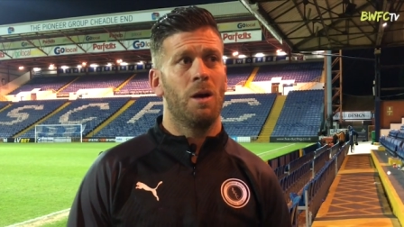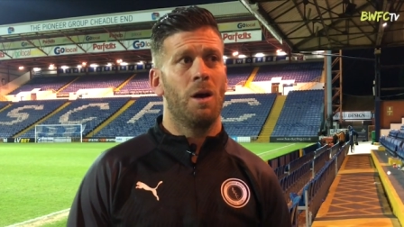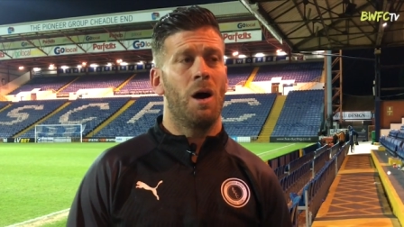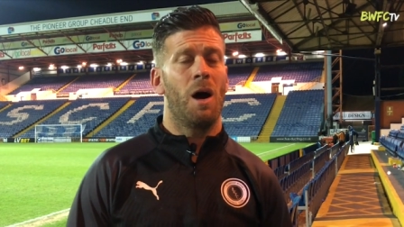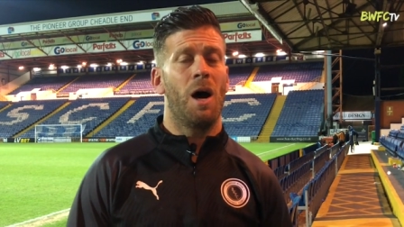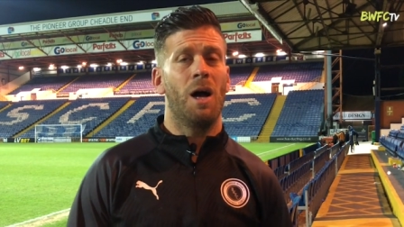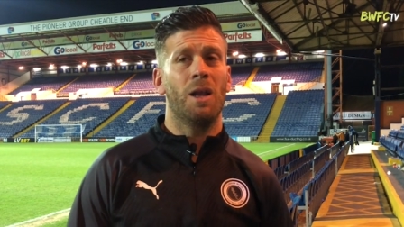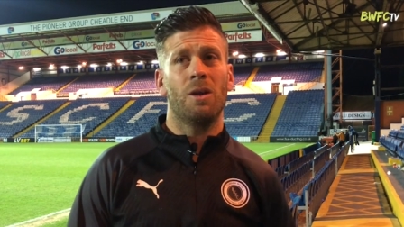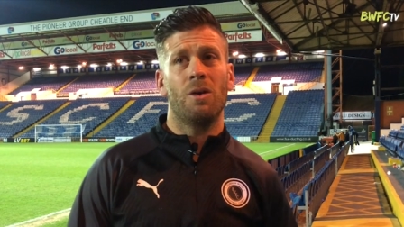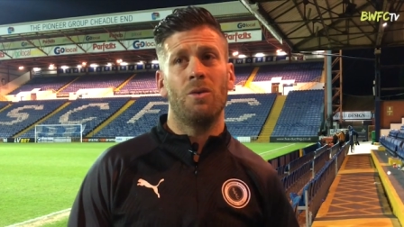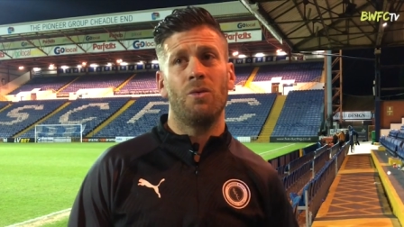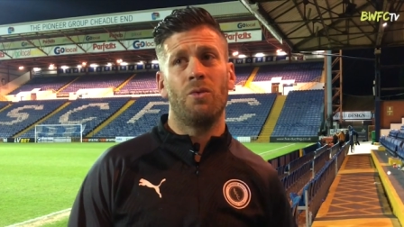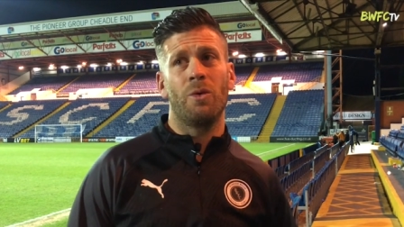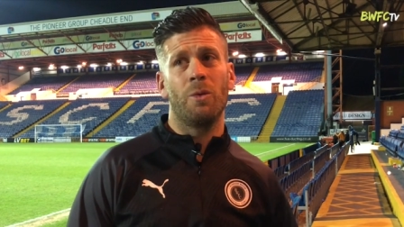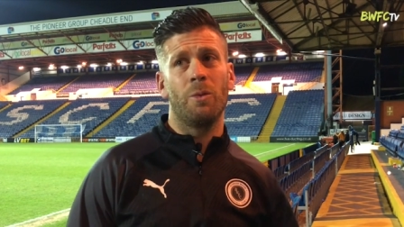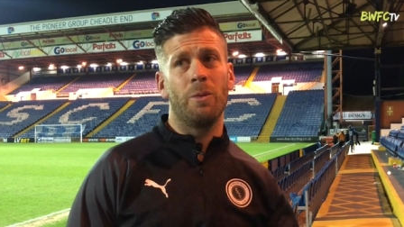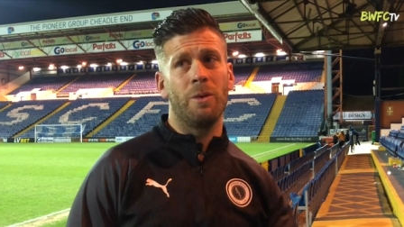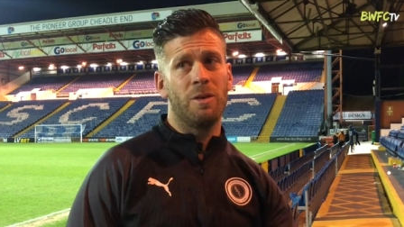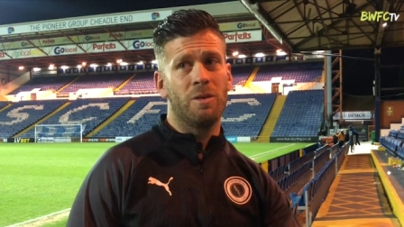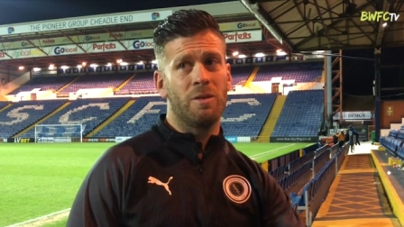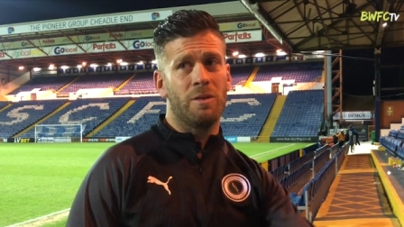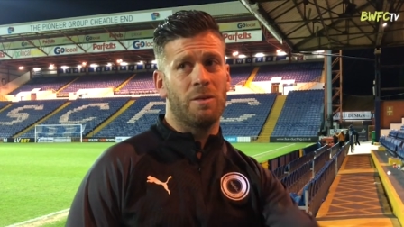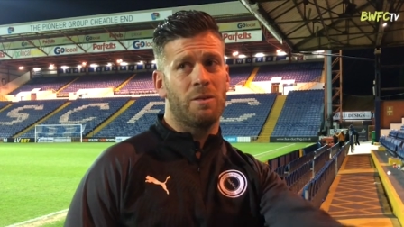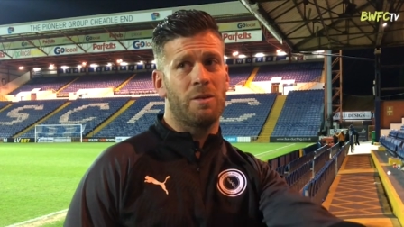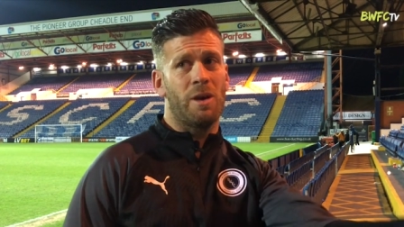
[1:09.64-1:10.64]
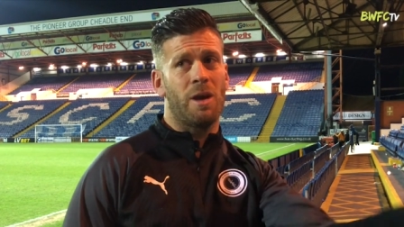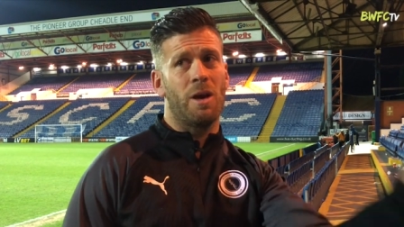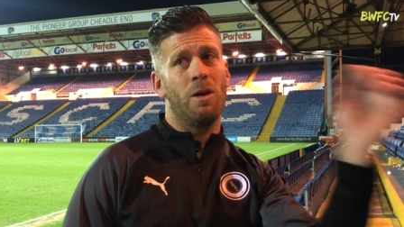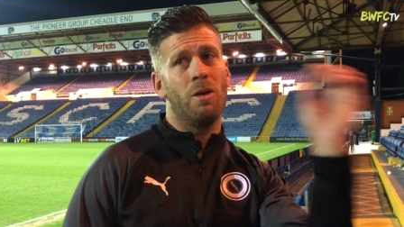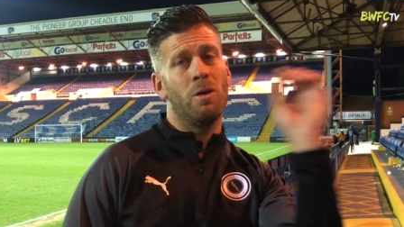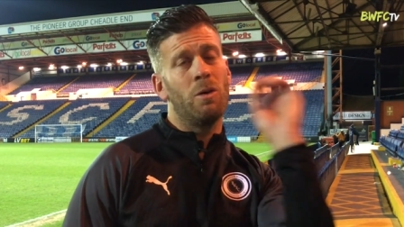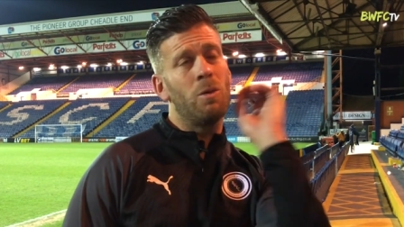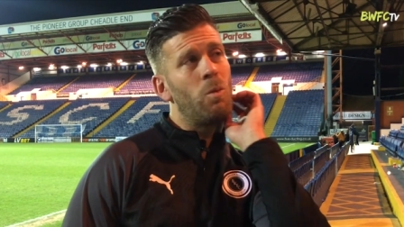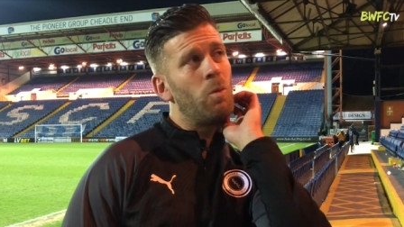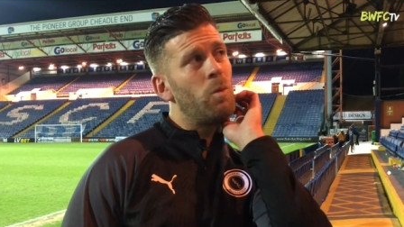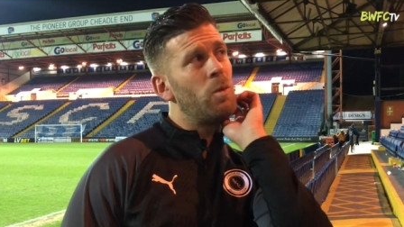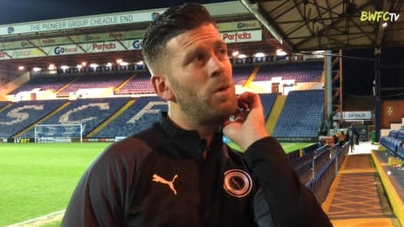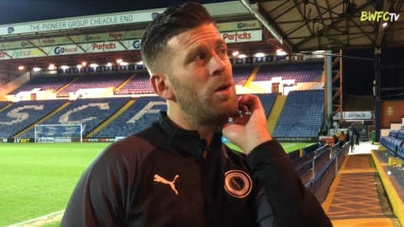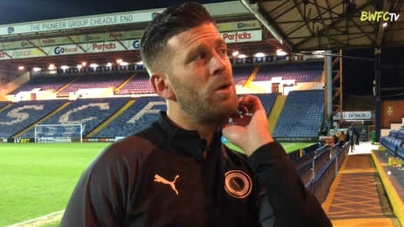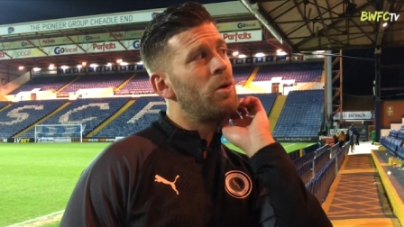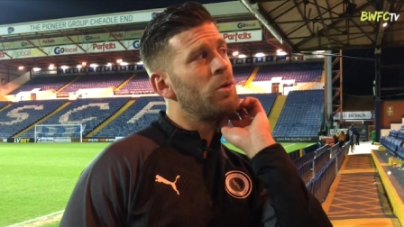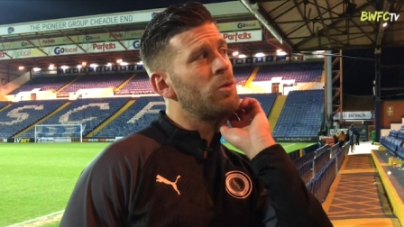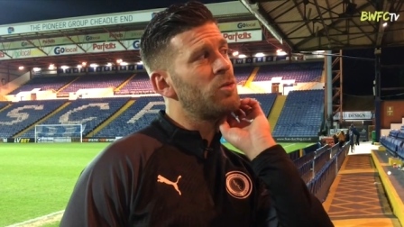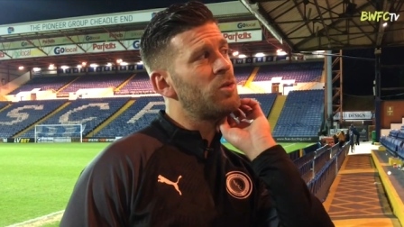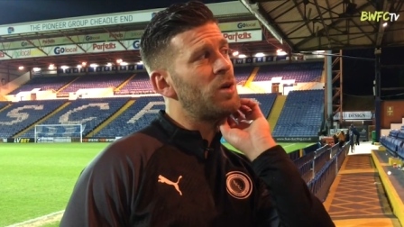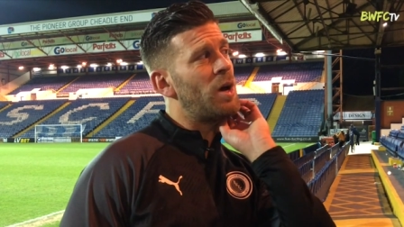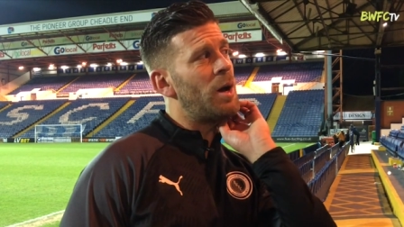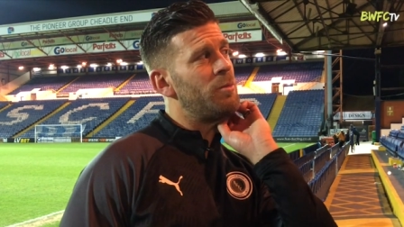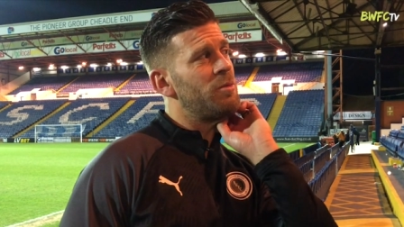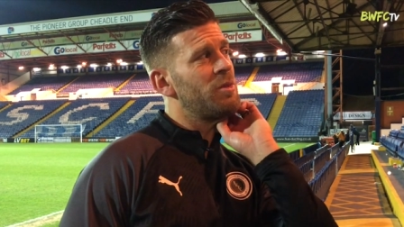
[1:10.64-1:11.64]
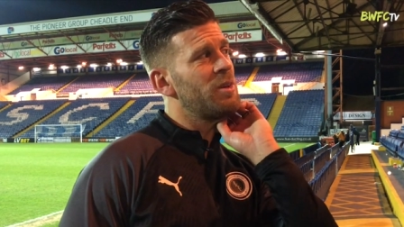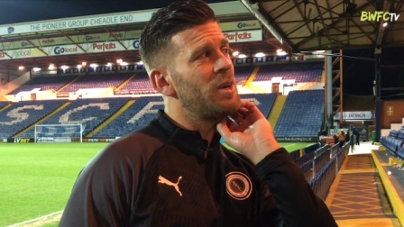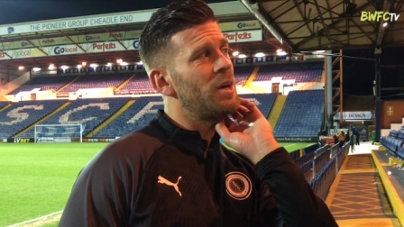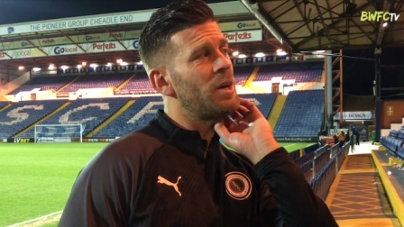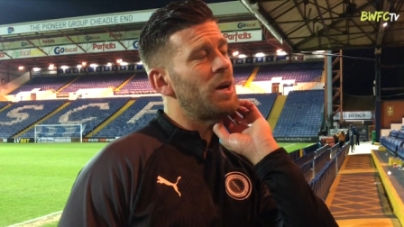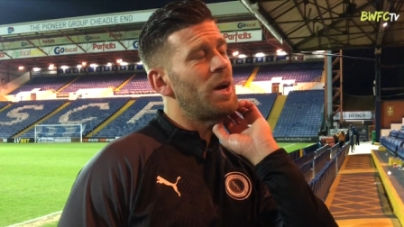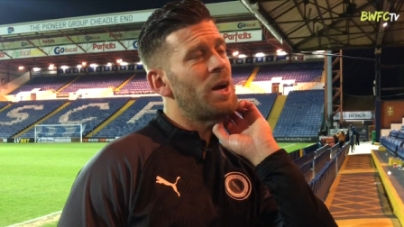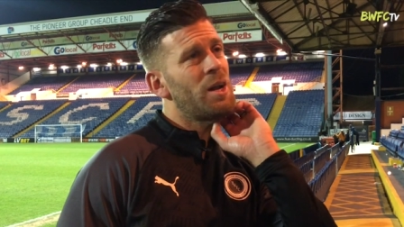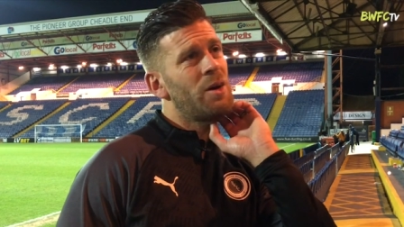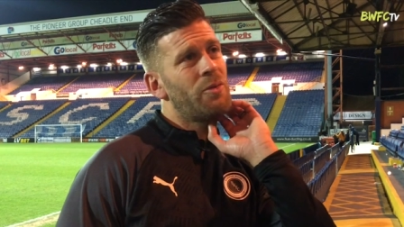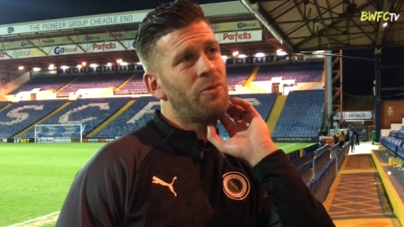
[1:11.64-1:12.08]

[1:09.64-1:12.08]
I don't think we take a long time to get going.